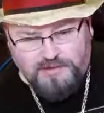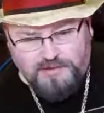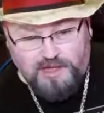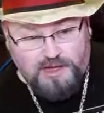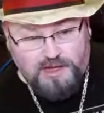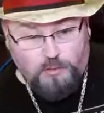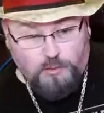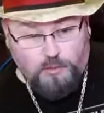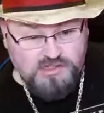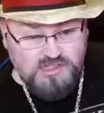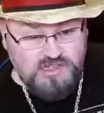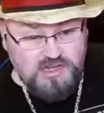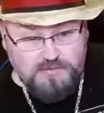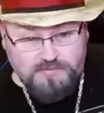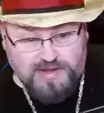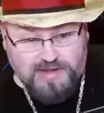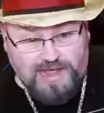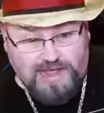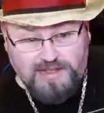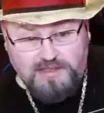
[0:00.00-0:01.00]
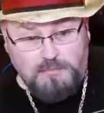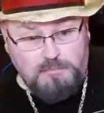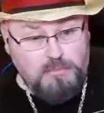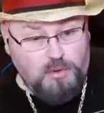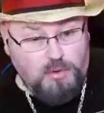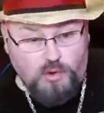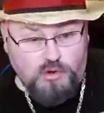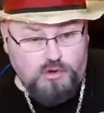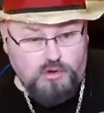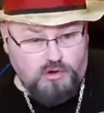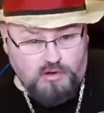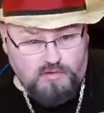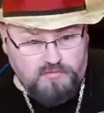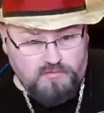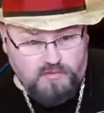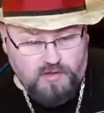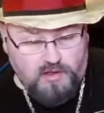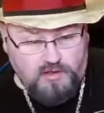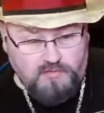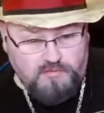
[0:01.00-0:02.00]
And it wasn't even at the border
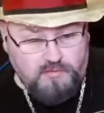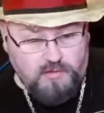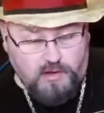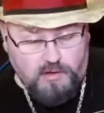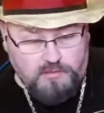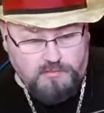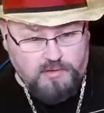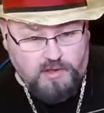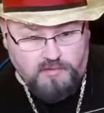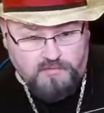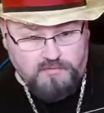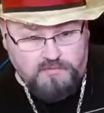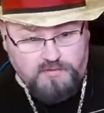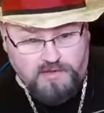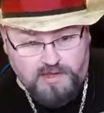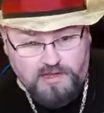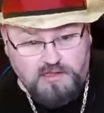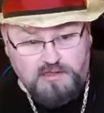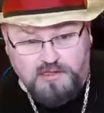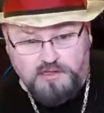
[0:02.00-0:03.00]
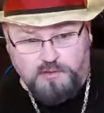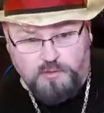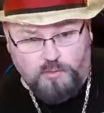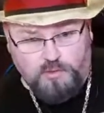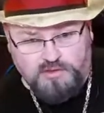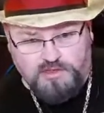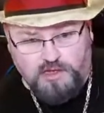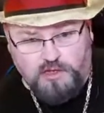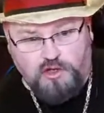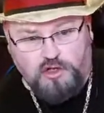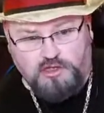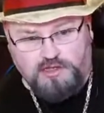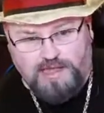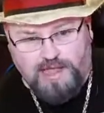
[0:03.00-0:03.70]
of England and what they called